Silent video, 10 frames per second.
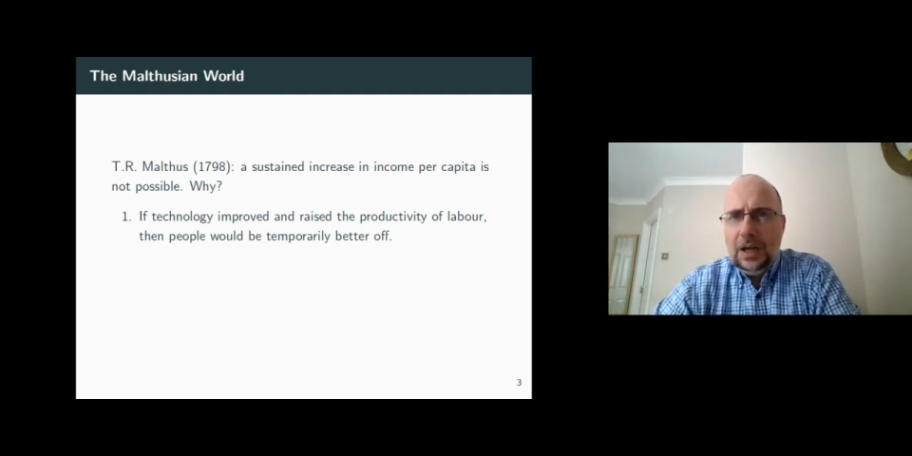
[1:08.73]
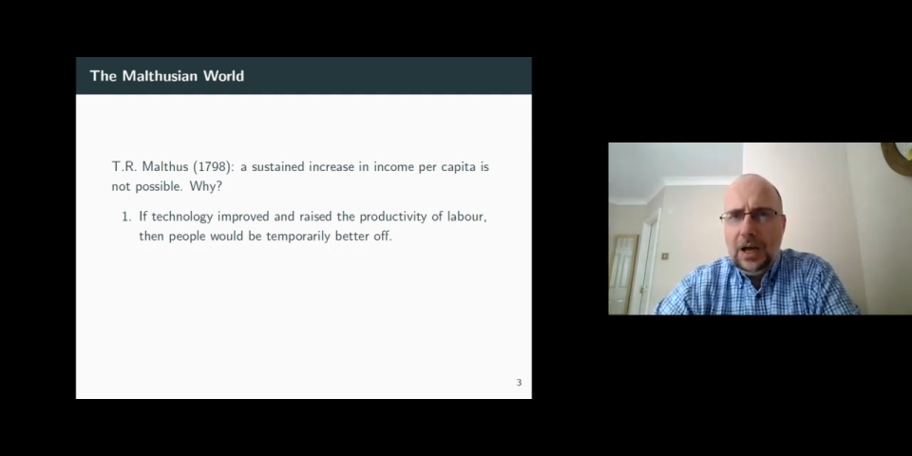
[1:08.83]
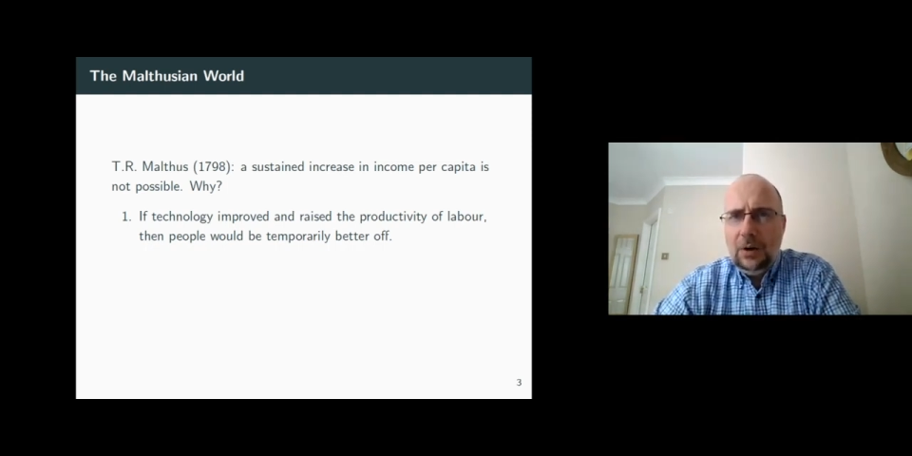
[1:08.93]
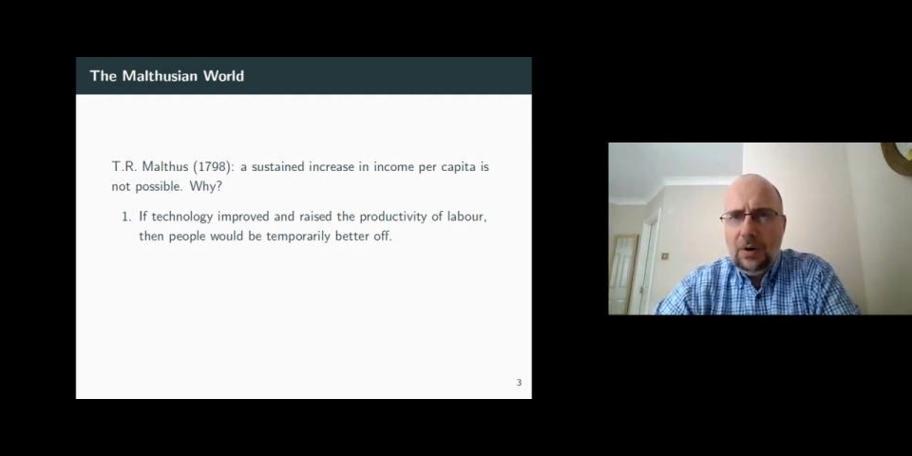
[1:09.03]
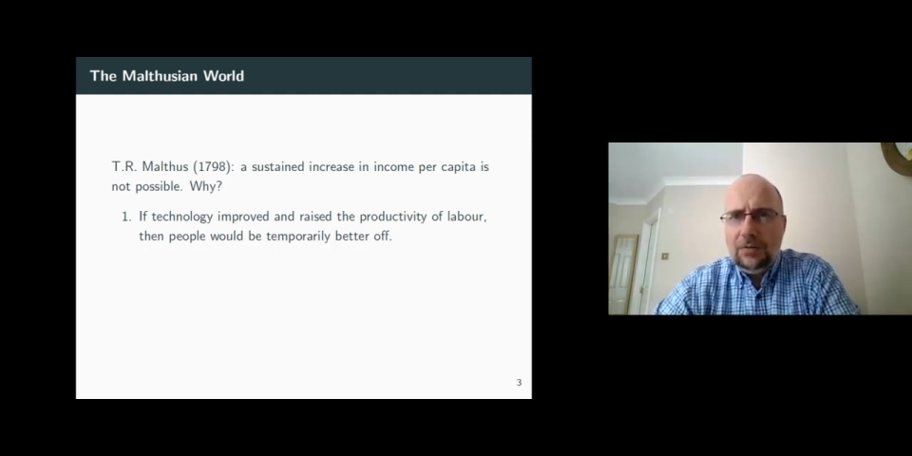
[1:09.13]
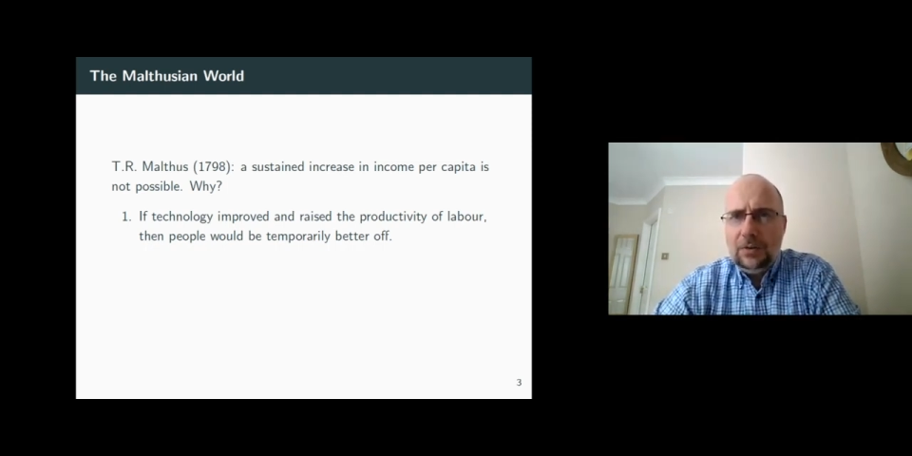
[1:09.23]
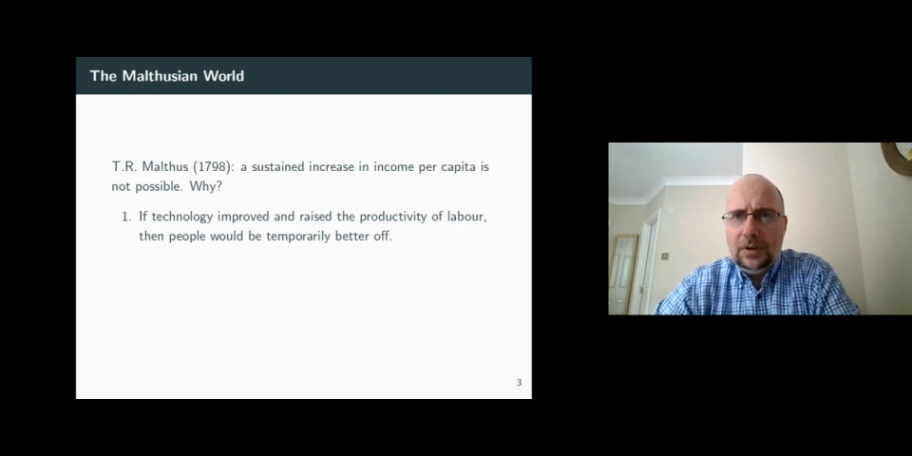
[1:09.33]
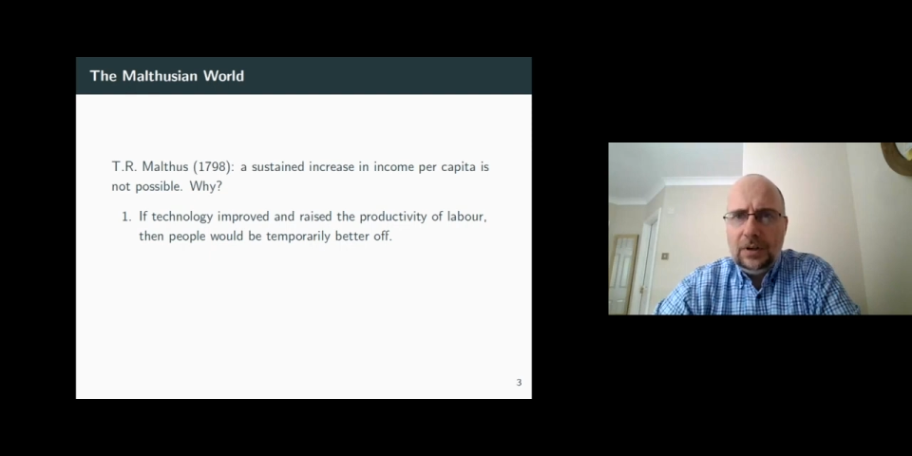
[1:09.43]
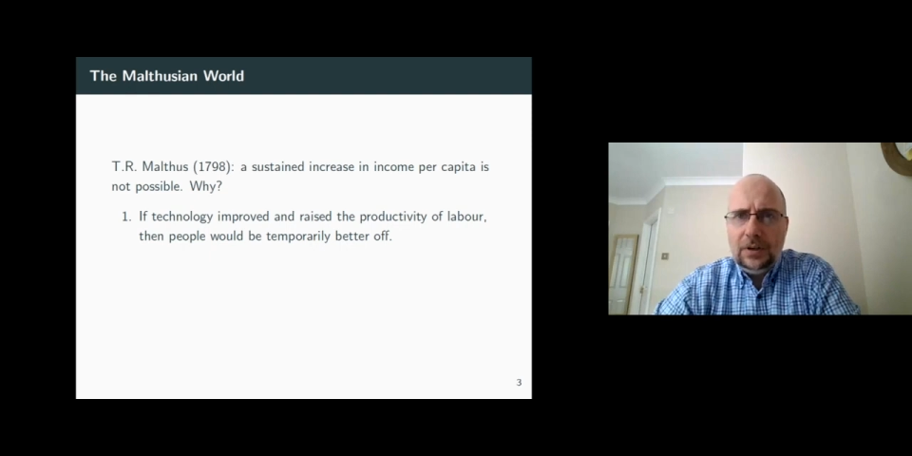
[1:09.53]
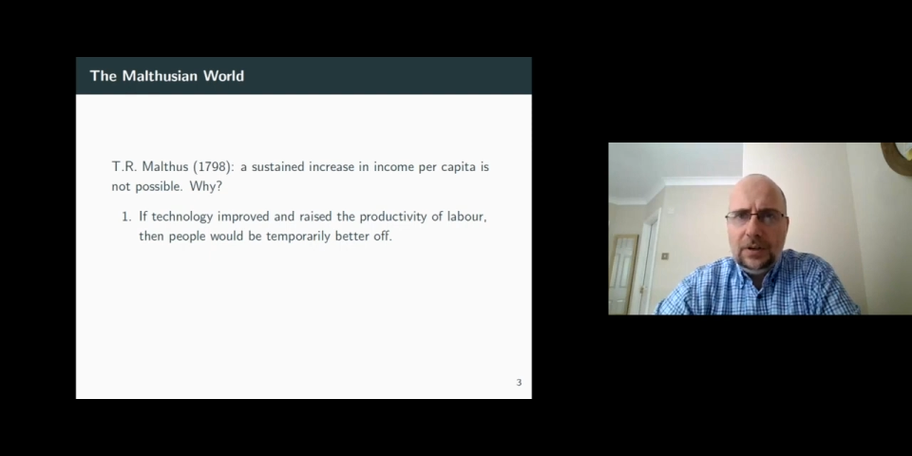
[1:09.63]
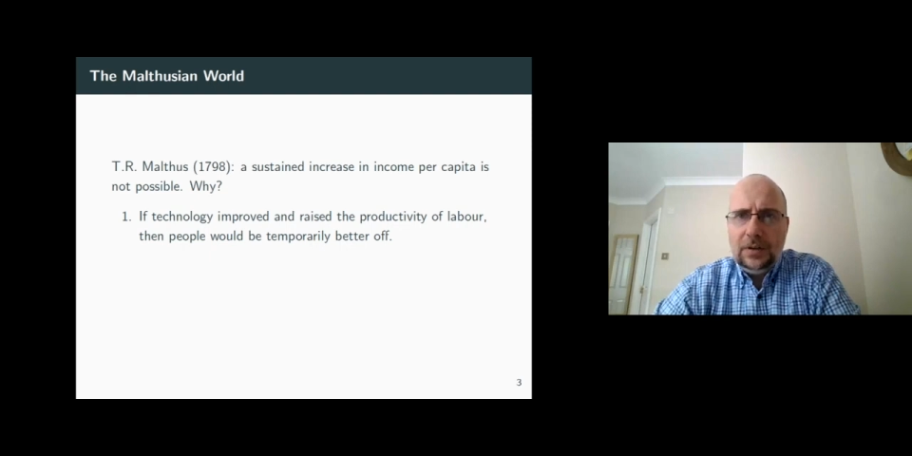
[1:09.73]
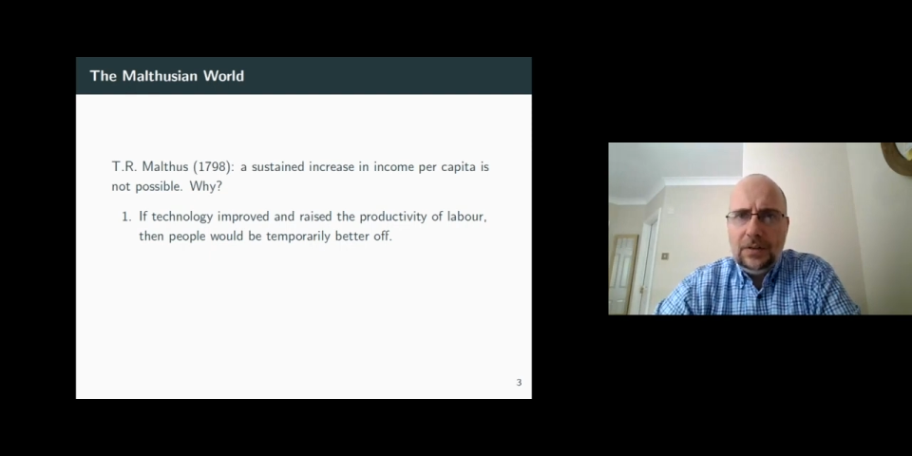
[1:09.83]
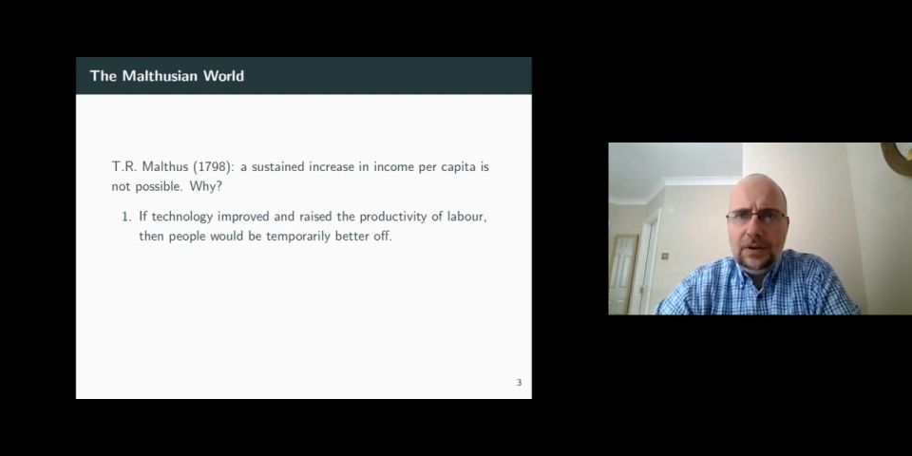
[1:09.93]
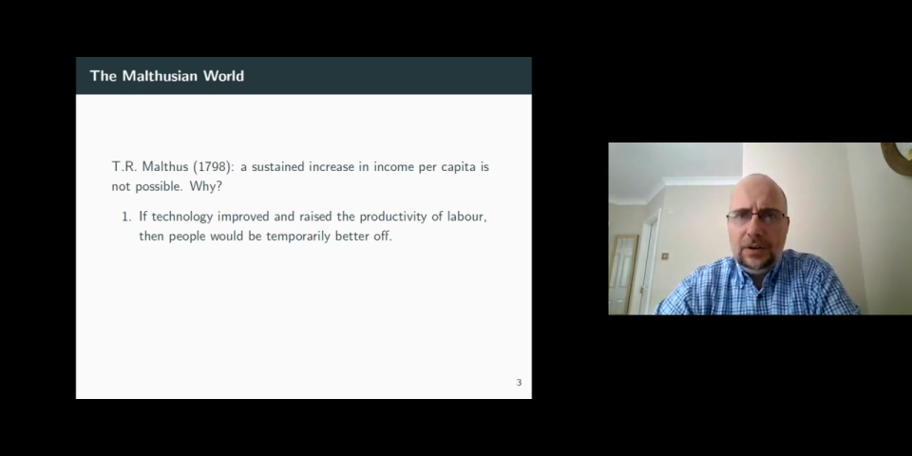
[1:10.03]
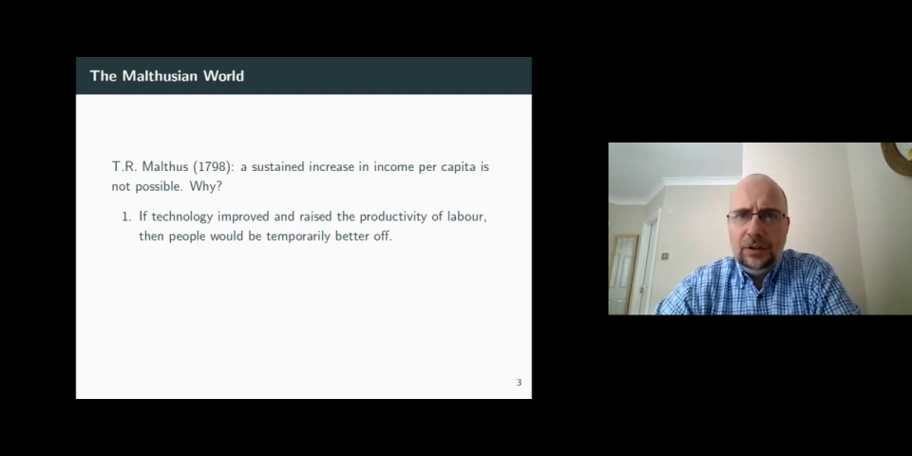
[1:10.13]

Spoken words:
However, their